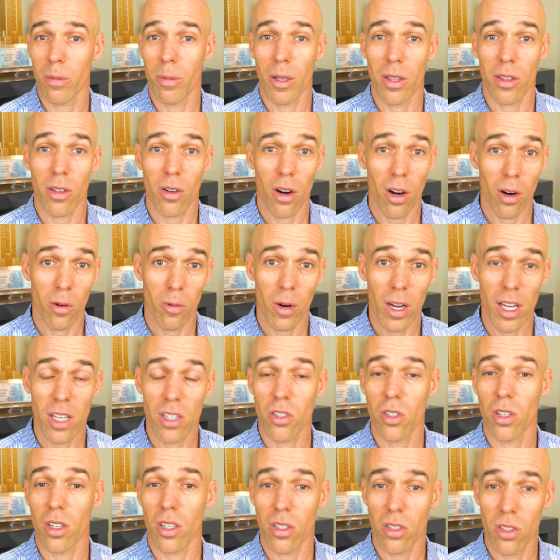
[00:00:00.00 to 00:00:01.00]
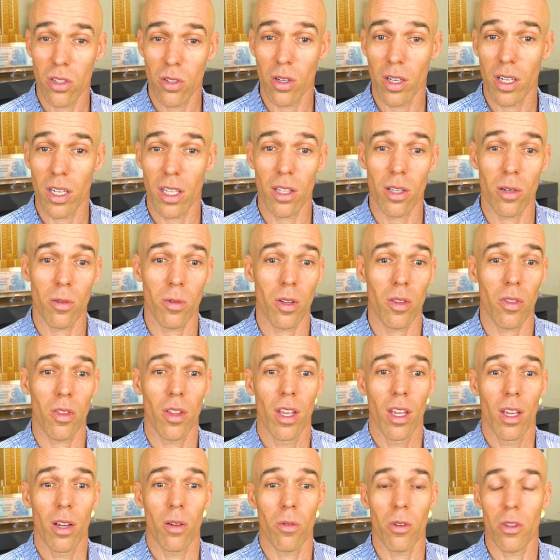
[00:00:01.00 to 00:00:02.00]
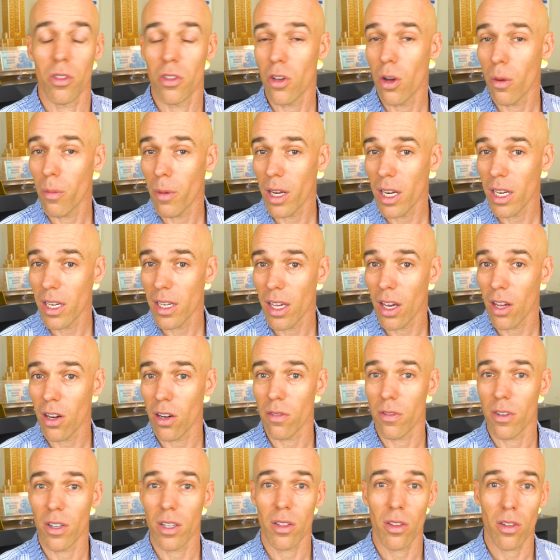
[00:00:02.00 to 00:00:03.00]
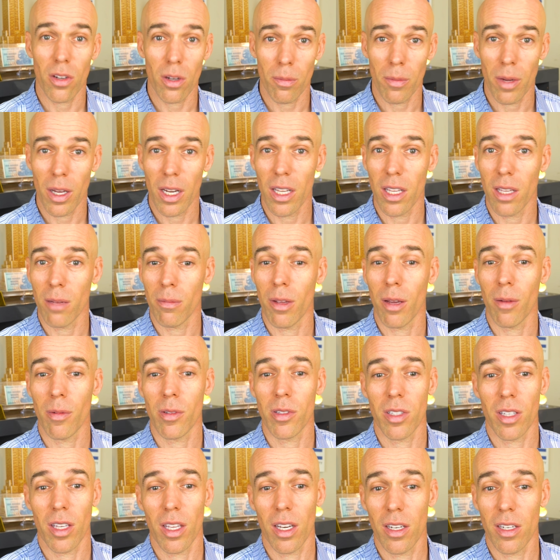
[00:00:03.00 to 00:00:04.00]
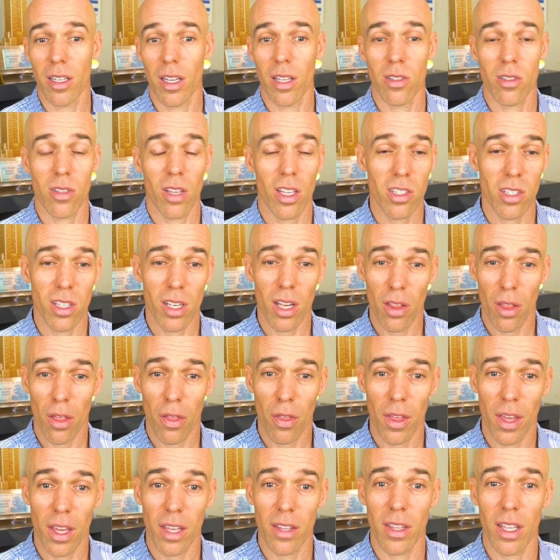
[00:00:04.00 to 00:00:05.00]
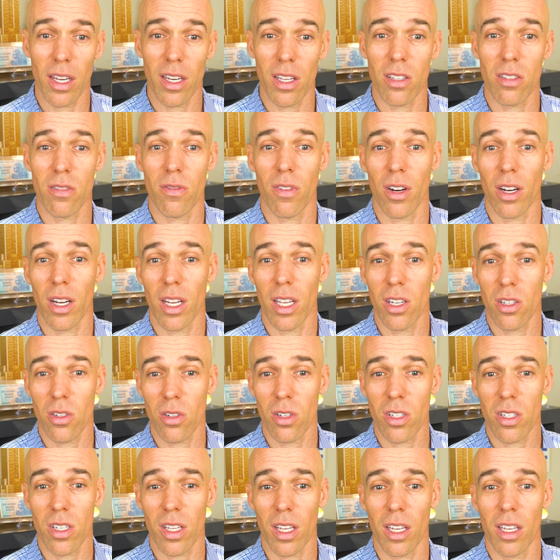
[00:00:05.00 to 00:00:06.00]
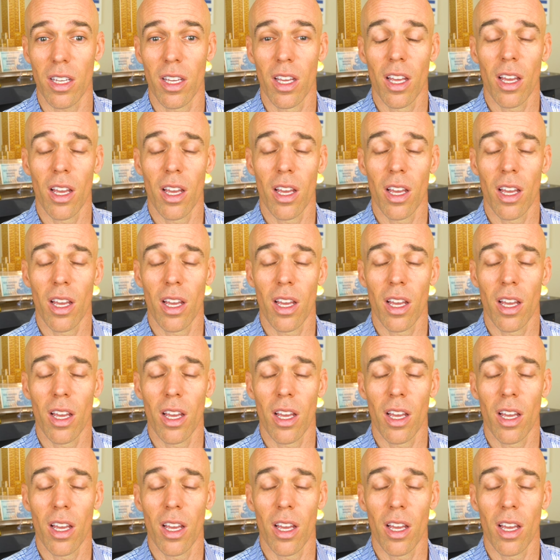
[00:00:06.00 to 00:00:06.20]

But there are ways you can do it, either with with no money down or very little money, and be able to get it done. So that's another thing that is very interesting.